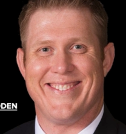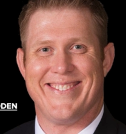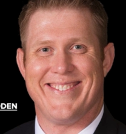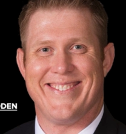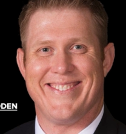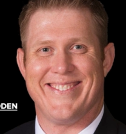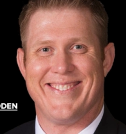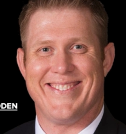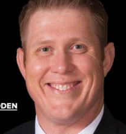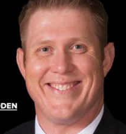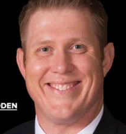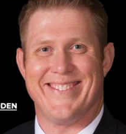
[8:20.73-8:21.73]

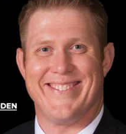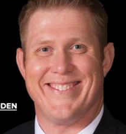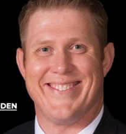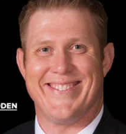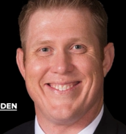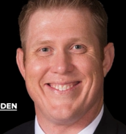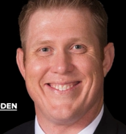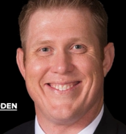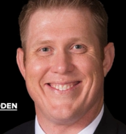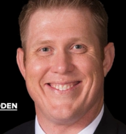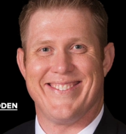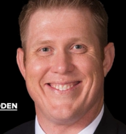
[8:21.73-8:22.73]

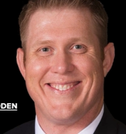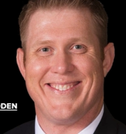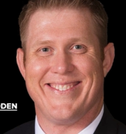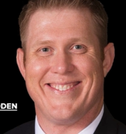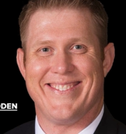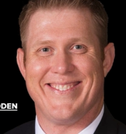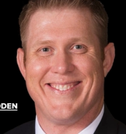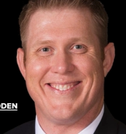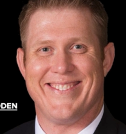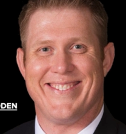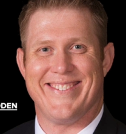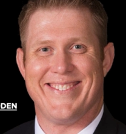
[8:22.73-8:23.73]

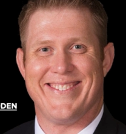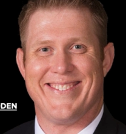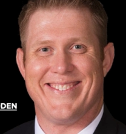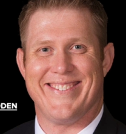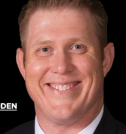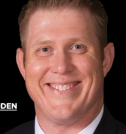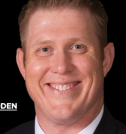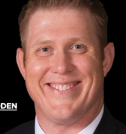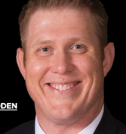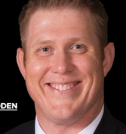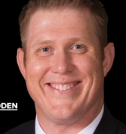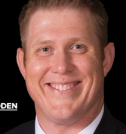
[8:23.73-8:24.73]

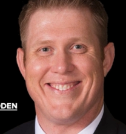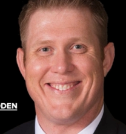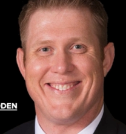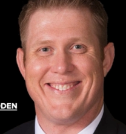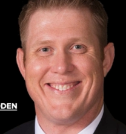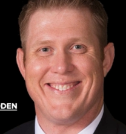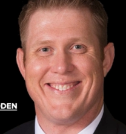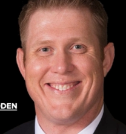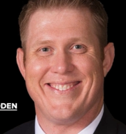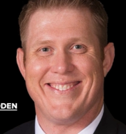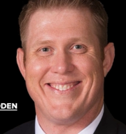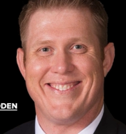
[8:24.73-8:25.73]

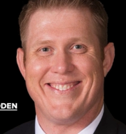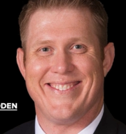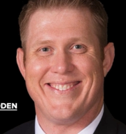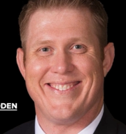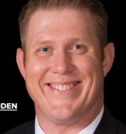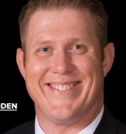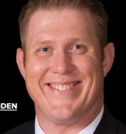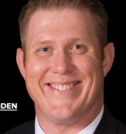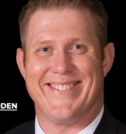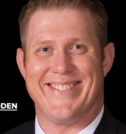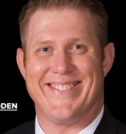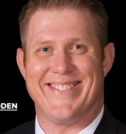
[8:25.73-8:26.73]

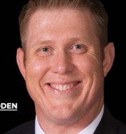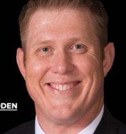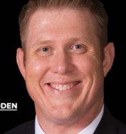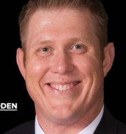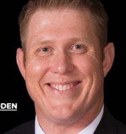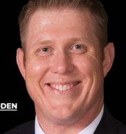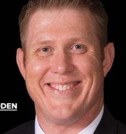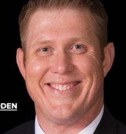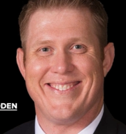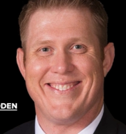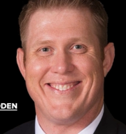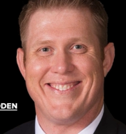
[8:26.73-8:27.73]

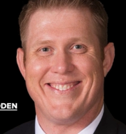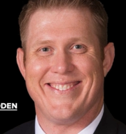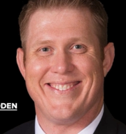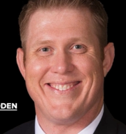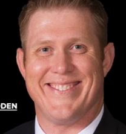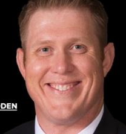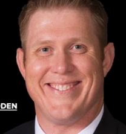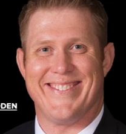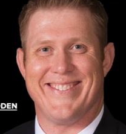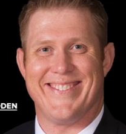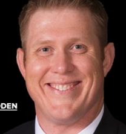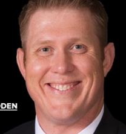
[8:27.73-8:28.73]
The face doesn't move, so there is nothing to read.